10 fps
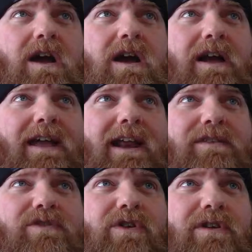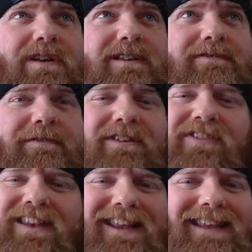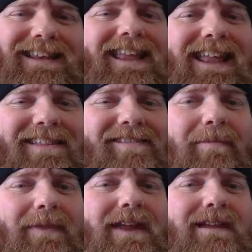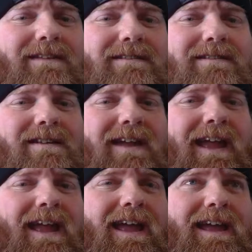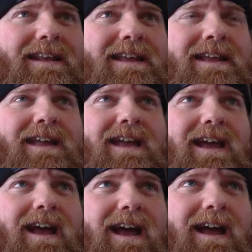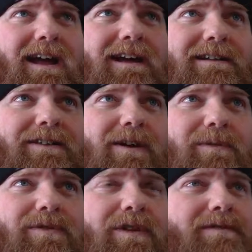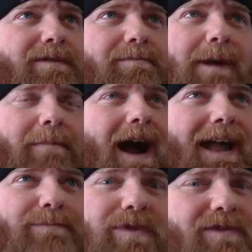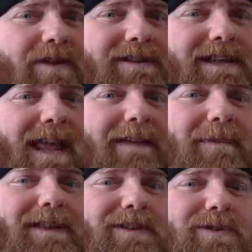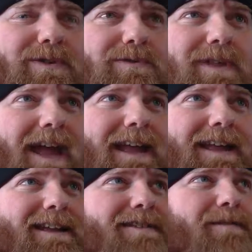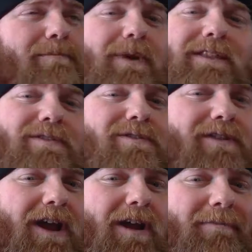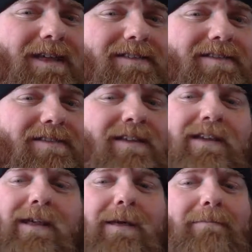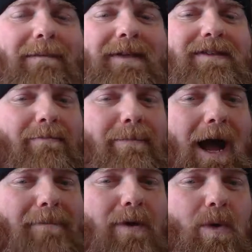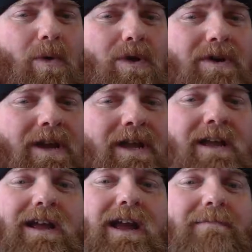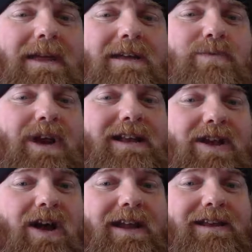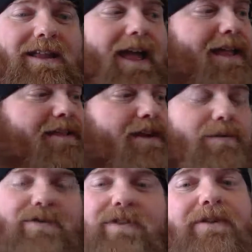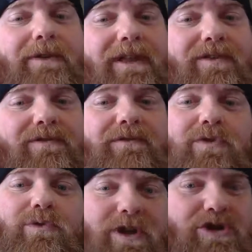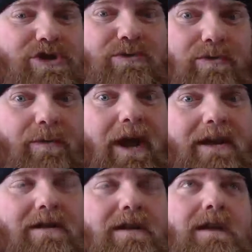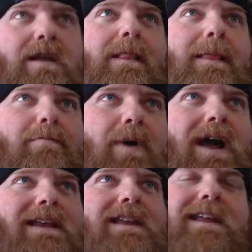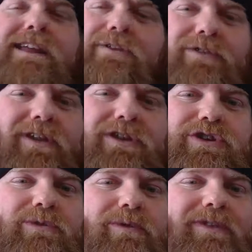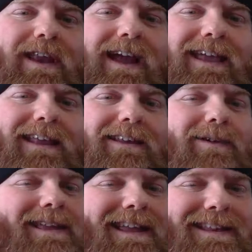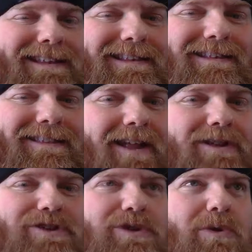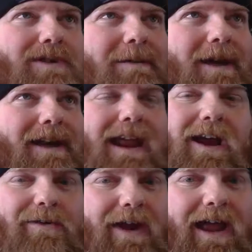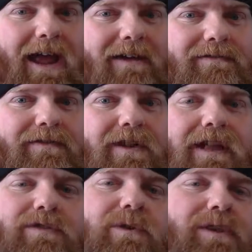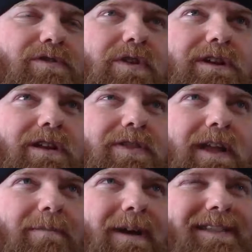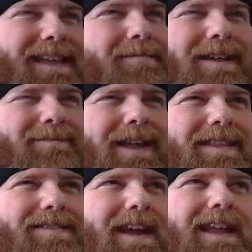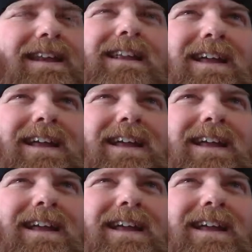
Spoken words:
And I started to feel the need to eat something. And, my mind was starting to take me to like some pretzels and hummus, maybe some popcorn. I mean, we're not talking like, serious food issues, right? But here's the issue is that I had eaten lunch only about an hour and a half. And so I started to think about that. I'm like, wait a second.